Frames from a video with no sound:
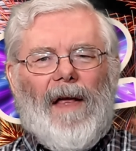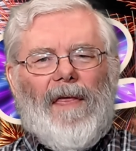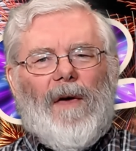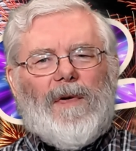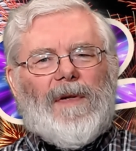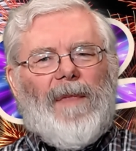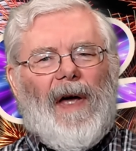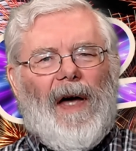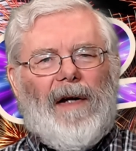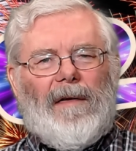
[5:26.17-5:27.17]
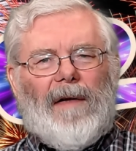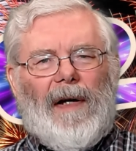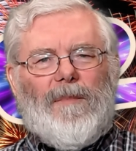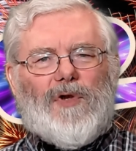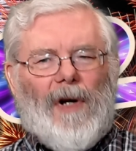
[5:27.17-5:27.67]
There was a man
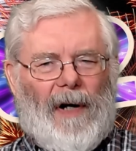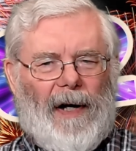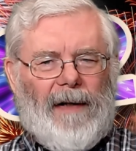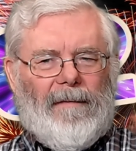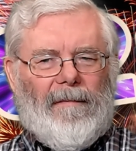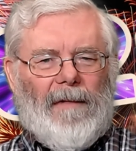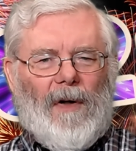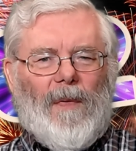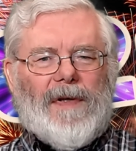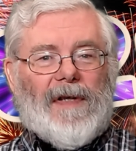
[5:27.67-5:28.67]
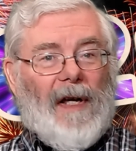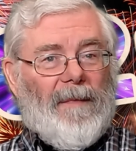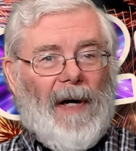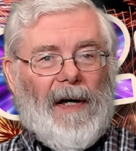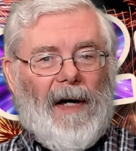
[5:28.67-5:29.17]
named John who was sent
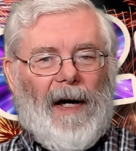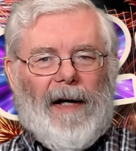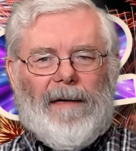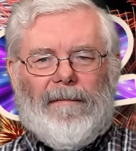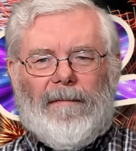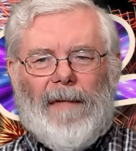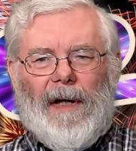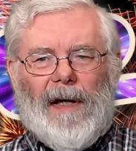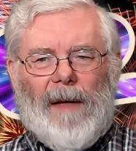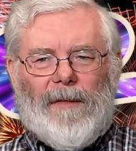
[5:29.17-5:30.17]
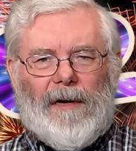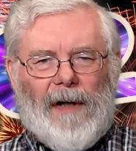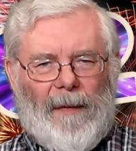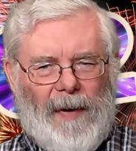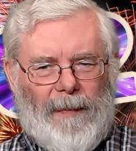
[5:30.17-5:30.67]
by God. He came to
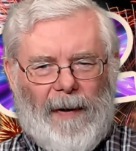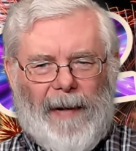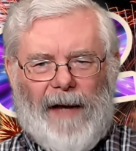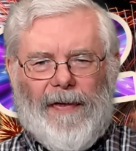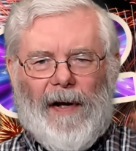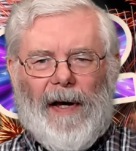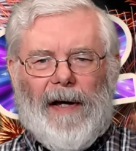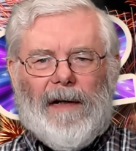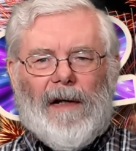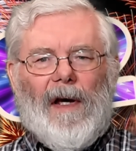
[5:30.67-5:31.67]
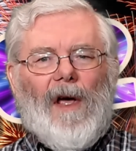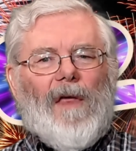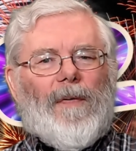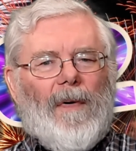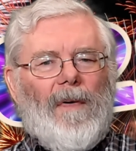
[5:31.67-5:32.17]
tell people about the light.
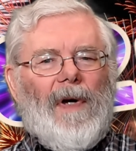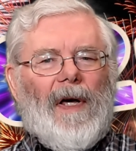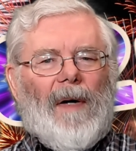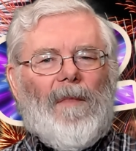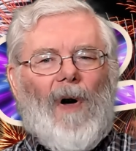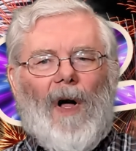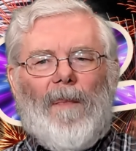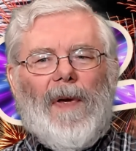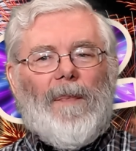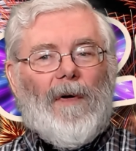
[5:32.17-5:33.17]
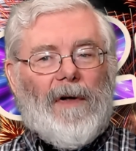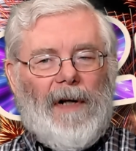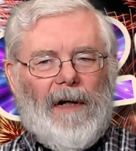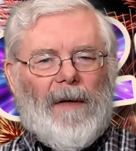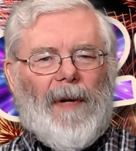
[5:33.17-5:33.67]
Through him, all people could
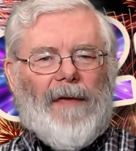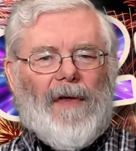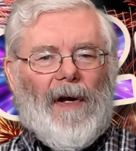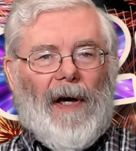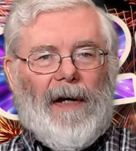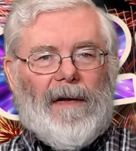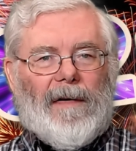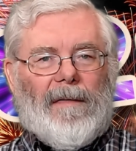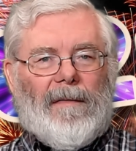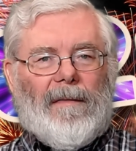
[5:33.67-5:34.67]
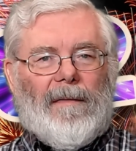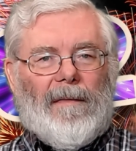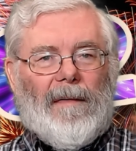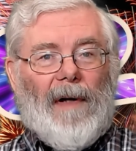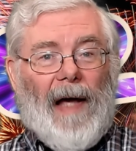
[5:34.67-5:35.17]
hear about the light
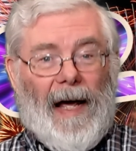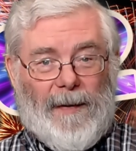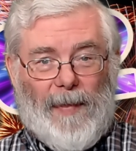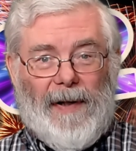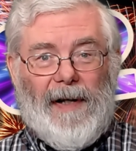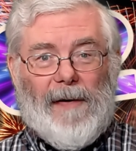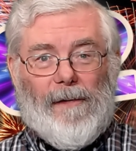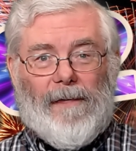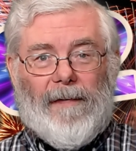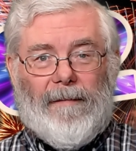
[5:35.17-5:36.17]
and believe.